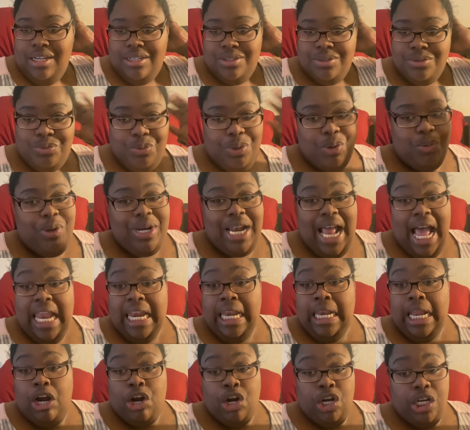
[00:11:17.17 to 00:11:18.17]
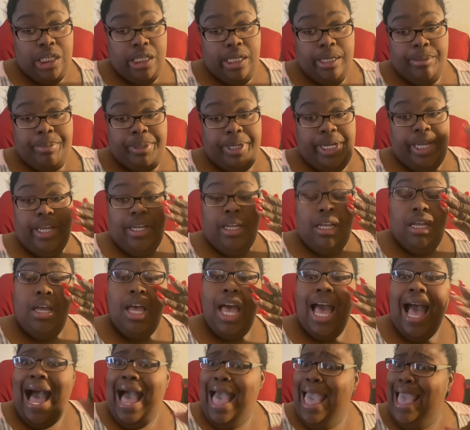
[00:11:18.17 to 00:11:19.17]
We went out earlier, but
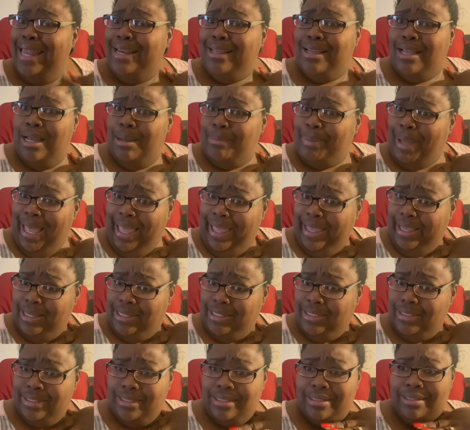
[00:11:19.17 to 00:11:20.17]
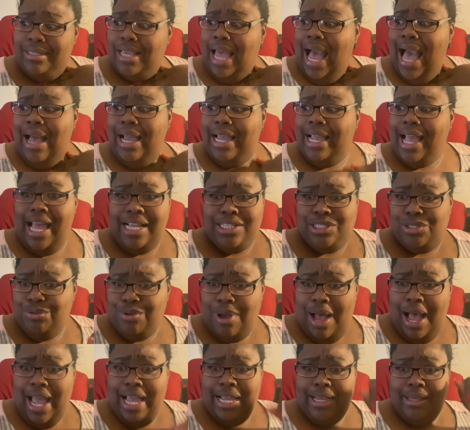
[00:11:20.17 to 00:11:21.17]
I had to come by because I got too
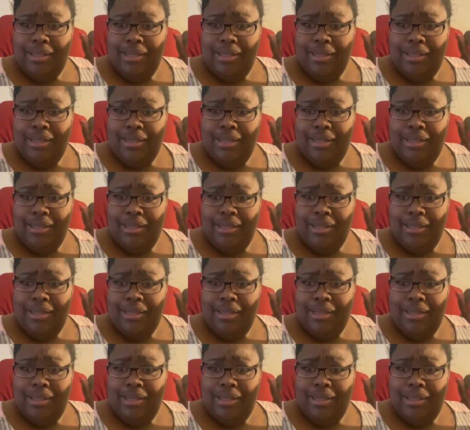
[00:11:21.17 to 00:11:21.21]
hot.